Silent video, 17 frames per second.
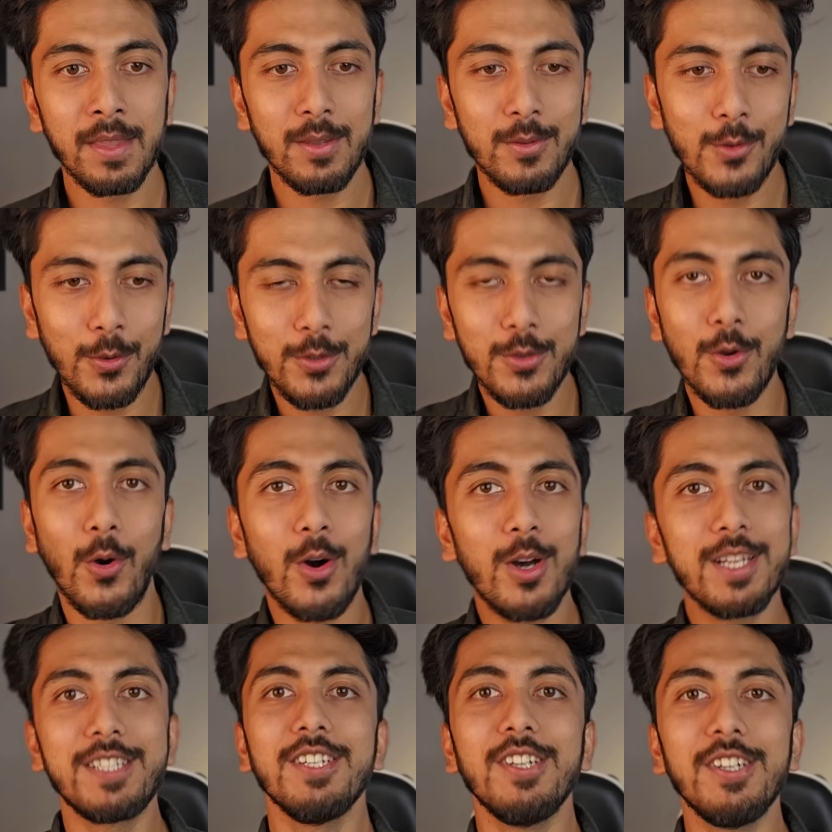So
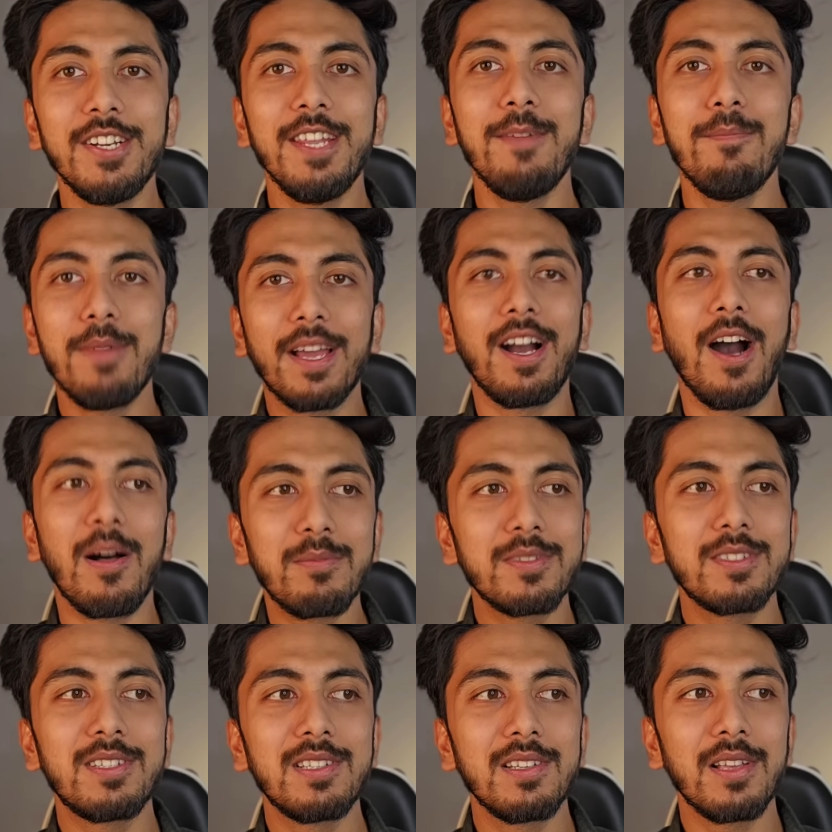your journey
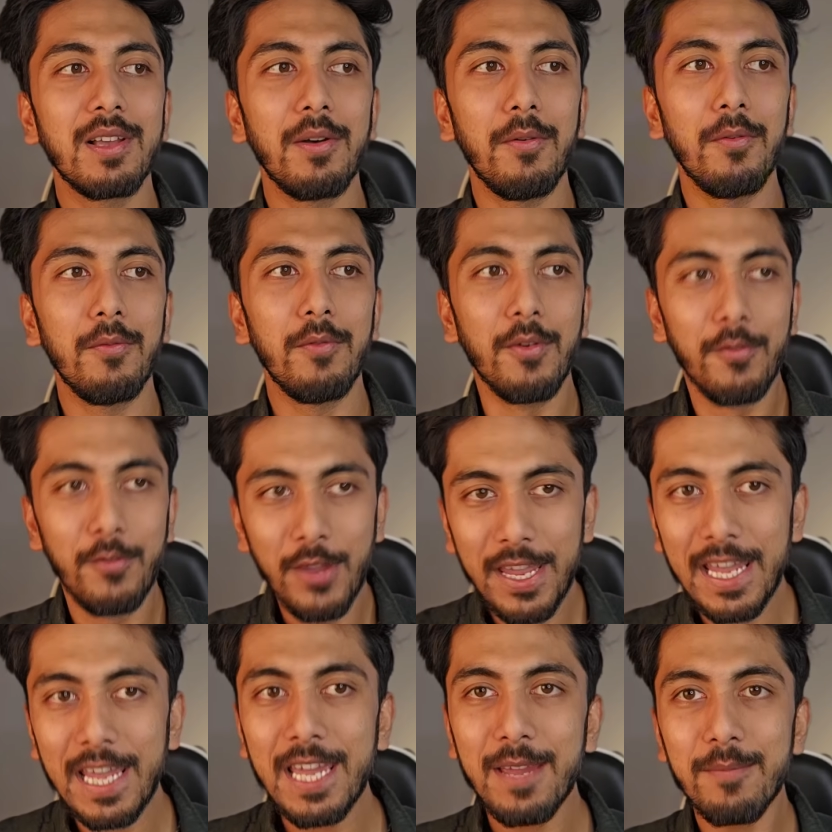becomes
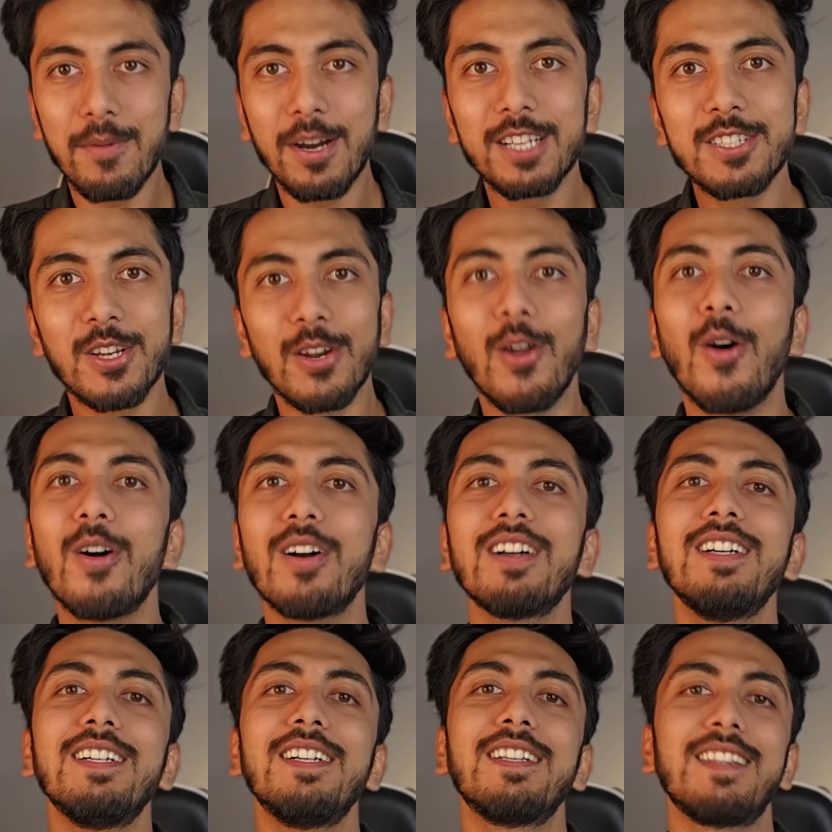way much
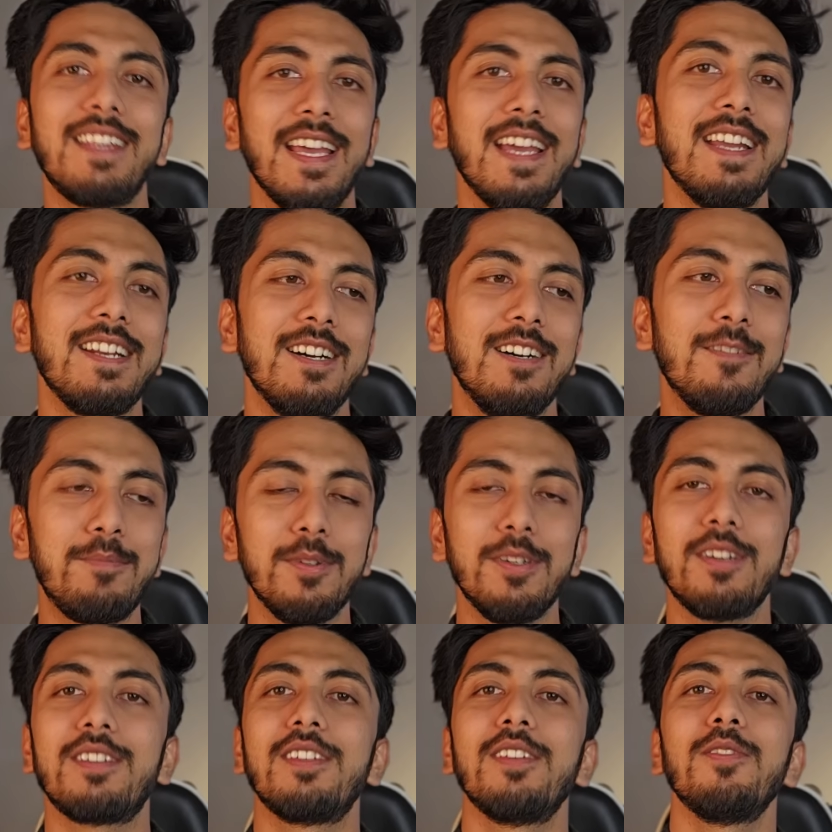longer than a
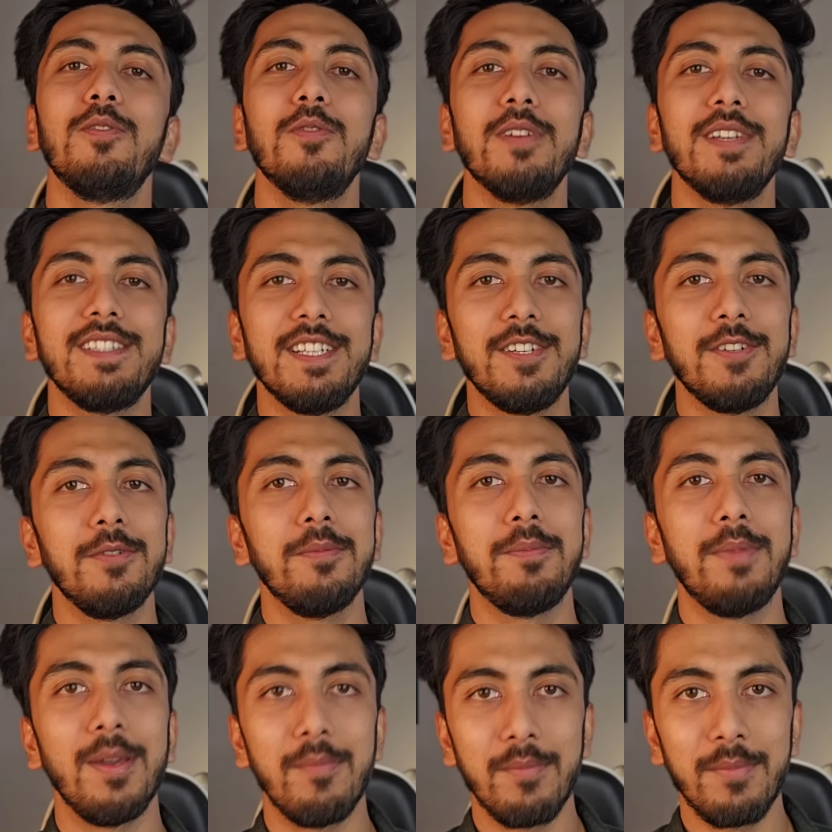person who is into
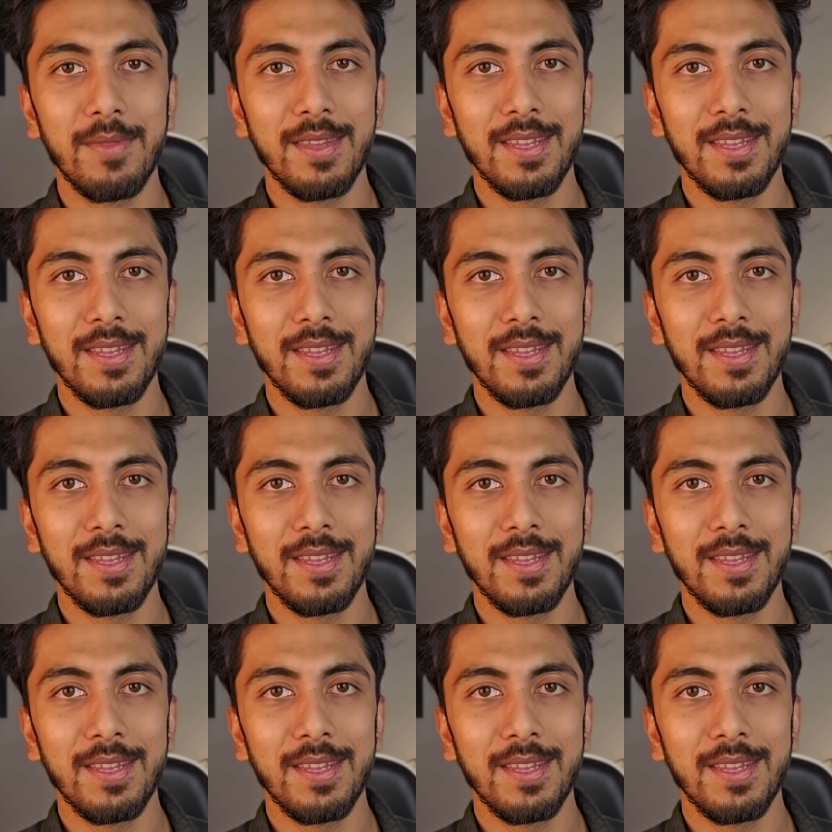BIM.